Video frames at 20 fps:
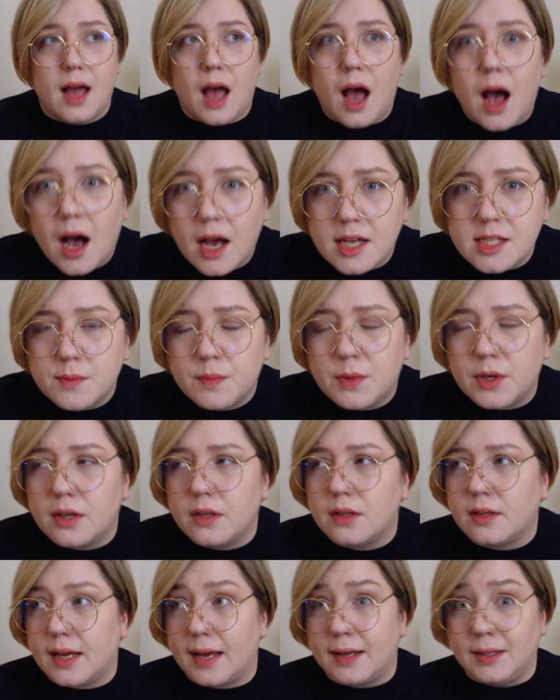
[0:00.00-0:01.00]
a
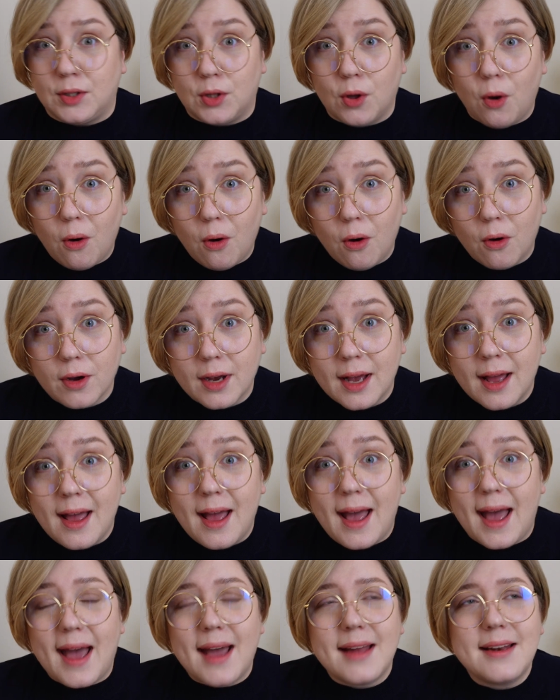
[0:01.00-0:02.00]
husband, a dog,
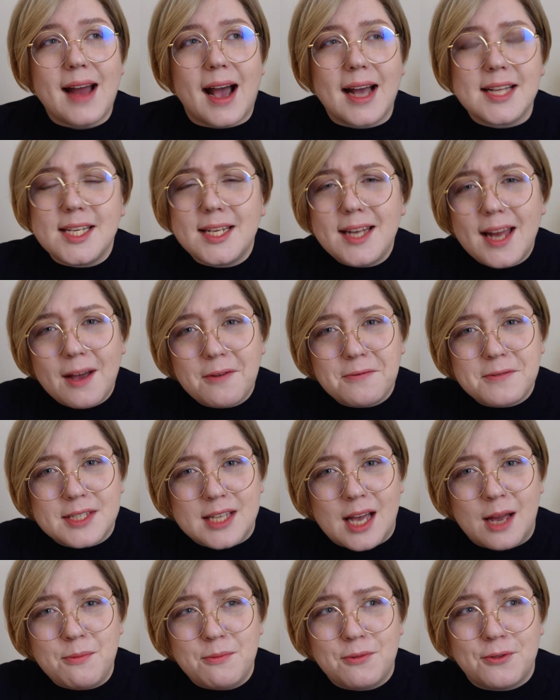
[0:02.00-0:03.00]
and I didn't have
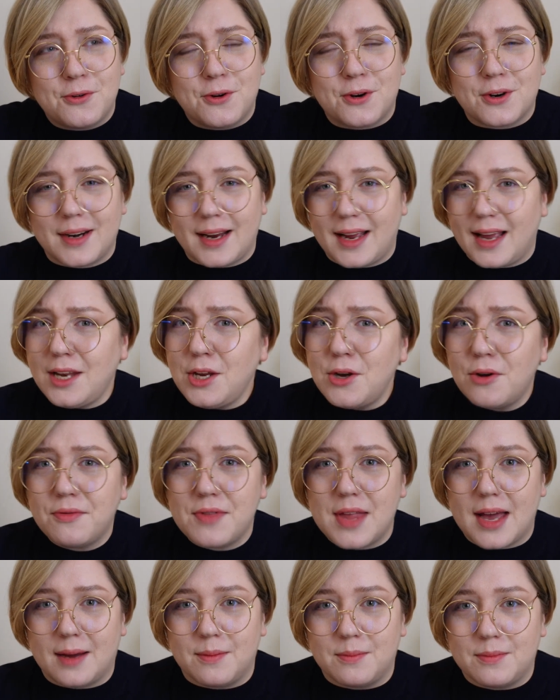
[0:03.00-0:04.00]
time for any
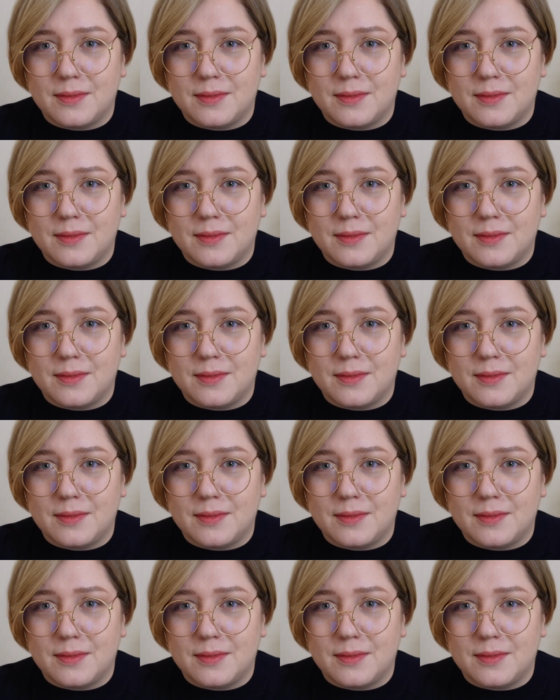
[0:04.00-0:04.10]
of them?